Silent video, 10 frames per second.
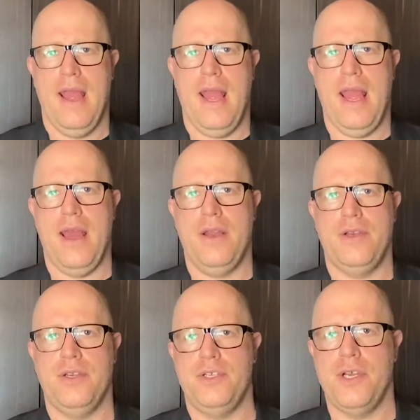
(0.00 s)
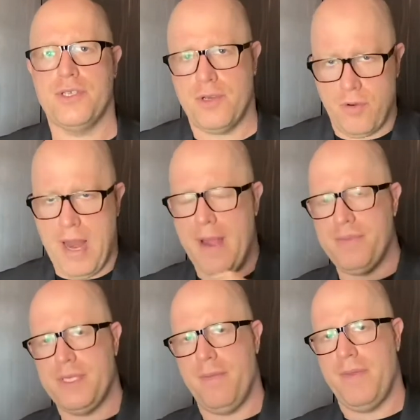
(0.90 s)
and just grabs
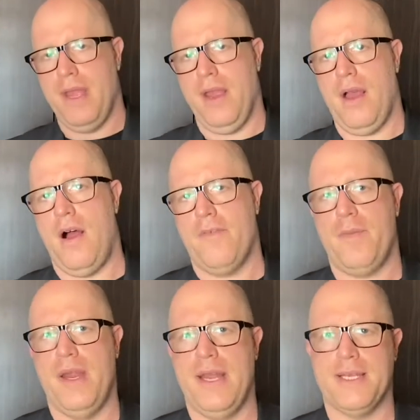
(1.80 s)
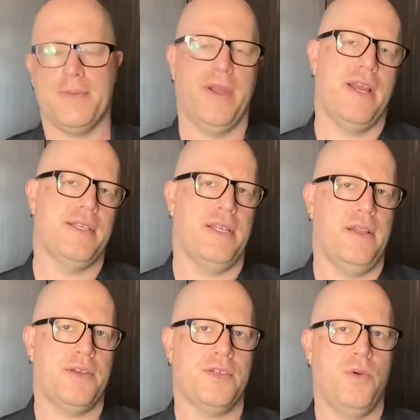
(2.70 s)
something off my desk because it
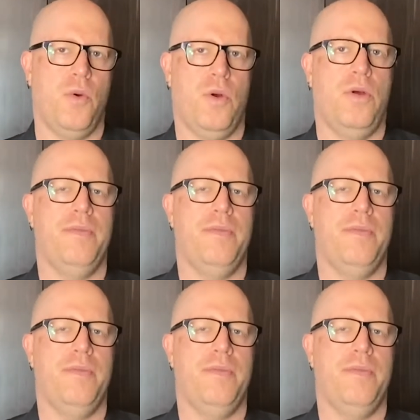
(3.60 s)
looks cool,